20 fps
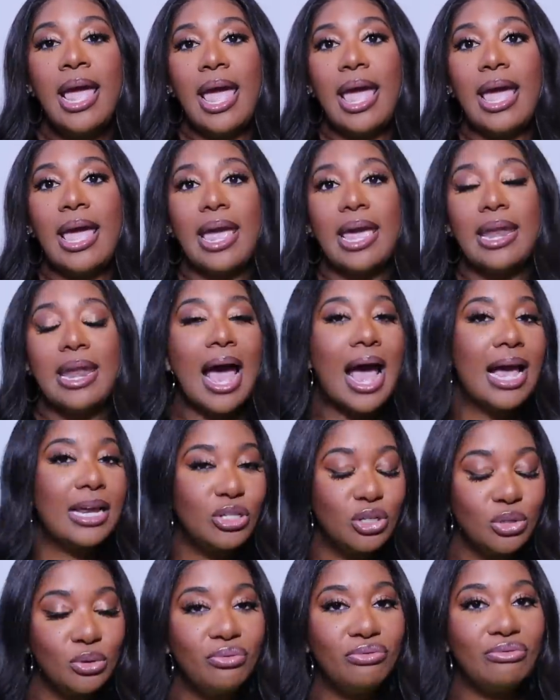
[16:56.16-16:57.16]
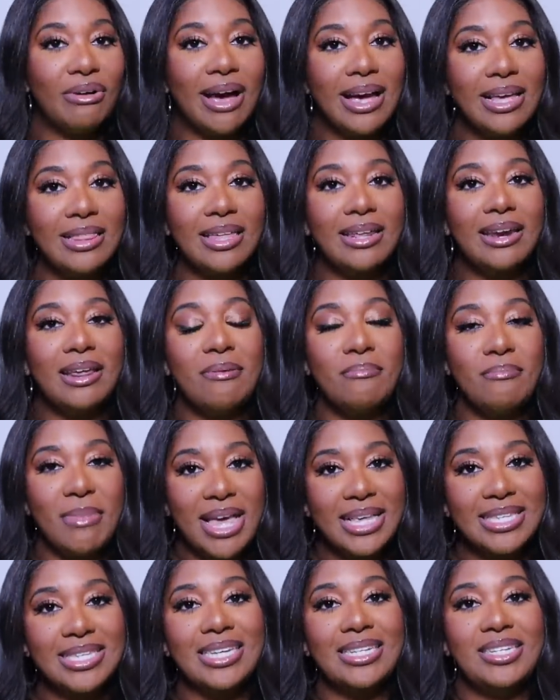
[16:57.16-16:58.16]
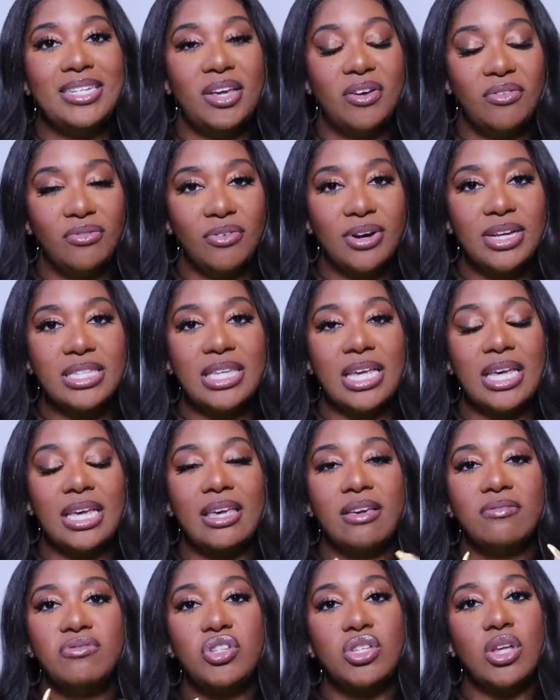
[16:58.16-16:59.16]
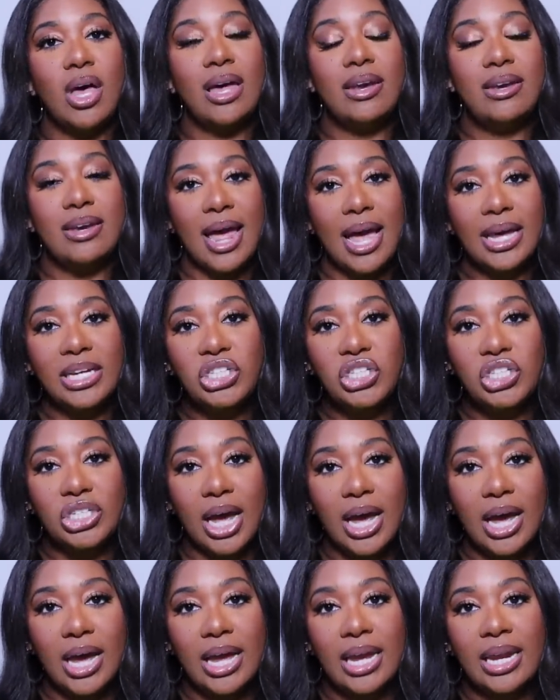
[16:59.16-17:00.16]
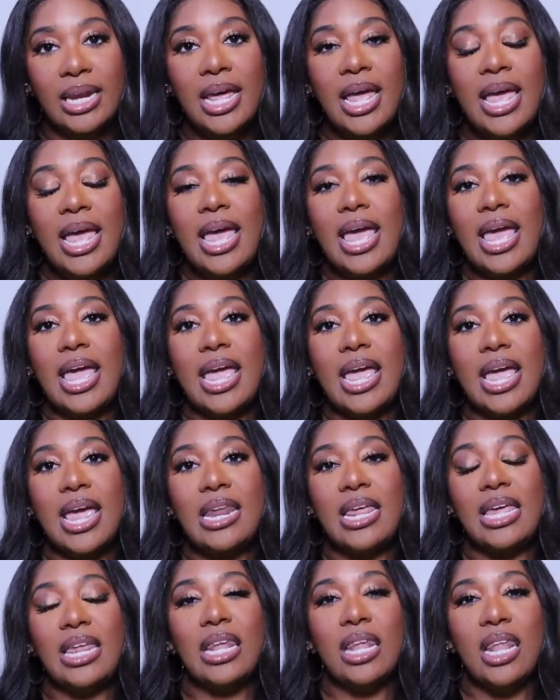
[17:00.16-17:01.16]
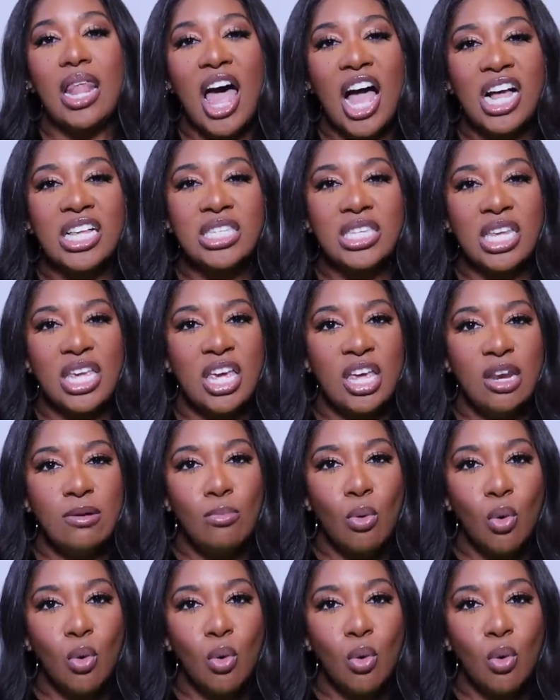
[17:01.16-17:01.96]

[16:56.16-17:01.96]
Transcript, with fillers: And I do find that it makes a difference. It gives a nice shine and it locks in